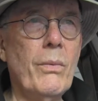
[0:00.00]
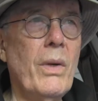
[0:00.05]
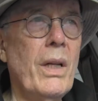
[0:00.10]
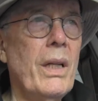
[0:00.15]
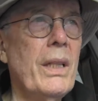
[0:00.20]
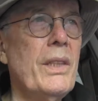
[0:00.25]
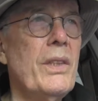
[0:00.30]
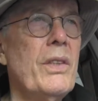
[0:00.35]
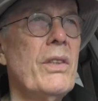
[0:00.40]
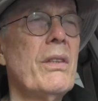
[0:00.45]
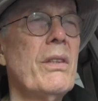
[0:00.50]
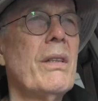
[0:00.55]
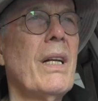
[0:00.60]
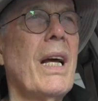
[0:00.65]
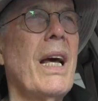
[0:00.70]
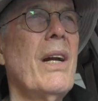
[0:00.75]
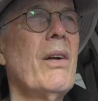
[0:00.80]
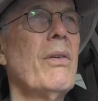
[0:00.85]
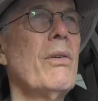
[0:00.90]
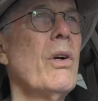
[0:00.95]
Well, he should.
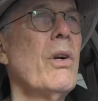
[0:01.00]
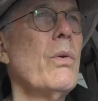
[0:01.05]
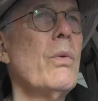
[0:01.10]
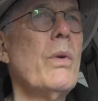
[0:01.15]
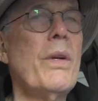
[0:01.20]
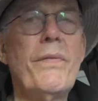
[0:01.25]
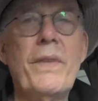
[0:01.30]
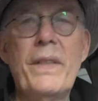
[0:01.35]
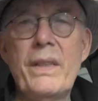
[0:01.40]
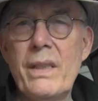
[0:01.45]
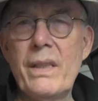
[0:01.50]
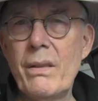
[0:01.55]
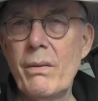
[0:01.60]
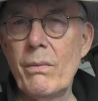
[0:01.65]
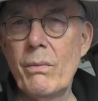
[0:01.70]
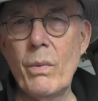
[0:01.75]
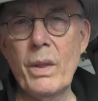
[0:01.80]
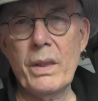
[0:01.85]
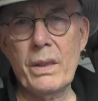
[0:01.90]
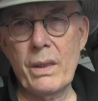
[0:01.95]
I don't know if he
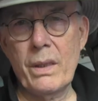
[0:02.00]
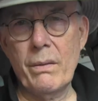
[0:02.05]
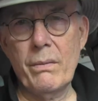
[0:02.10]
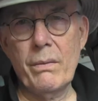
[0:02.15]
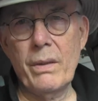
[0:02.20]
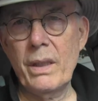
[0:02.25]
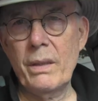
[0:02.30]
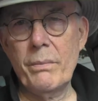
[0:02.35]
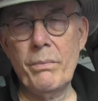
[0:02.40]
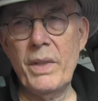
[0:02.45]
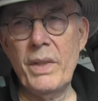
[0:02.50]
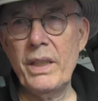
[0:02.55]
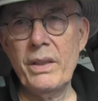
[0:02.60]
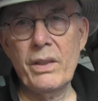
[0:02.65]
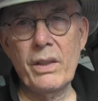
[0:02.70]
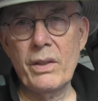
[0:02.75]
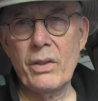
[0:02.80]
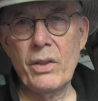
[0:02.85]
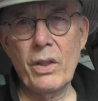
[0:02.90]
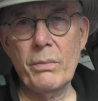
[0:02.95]
what what it
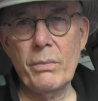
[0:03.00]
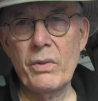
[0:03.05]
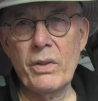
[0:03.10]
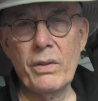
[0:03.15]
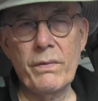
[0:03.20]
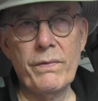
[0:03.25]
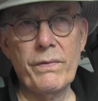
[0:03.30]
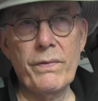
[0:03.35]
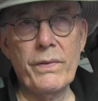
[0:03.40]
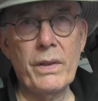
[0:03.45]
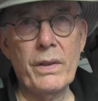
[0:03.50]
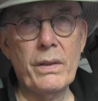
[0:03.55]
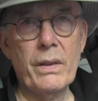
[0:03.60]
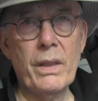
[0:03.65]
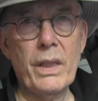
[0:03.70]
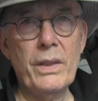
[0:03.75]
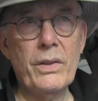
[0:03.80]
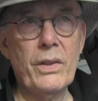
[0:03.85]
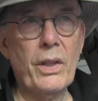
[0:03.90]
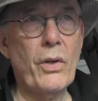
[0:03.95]
means in terms of
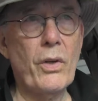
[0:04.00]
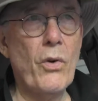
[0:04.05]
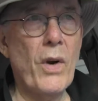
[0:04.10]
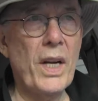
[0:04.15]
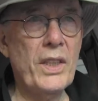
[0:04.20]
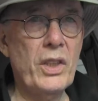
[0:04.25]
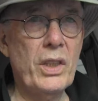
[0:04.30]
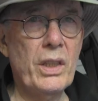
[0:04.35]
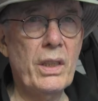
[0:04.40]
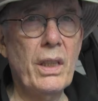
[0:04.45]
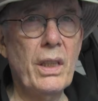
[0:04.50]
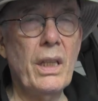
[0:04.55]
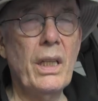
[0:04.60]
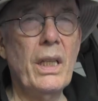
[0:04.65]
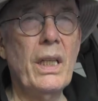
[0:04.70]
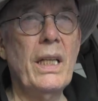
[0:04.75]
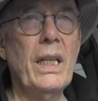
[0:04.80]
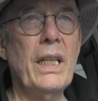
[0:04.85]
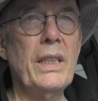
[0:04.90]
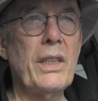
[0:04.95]
his aggression,
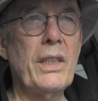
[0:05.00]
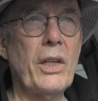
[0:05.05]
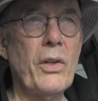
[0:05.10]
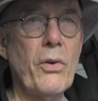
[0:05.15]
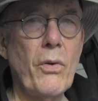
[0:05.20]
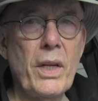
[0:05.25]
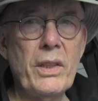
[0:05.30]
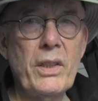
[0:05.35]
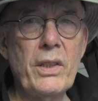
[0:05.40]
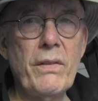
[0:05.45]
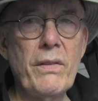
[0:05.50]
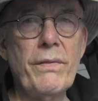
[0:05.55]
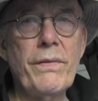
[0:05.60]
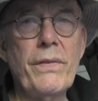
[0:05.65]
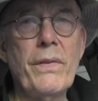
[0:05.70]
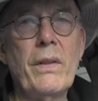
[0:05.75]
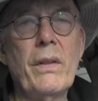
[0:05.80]
his aggressive.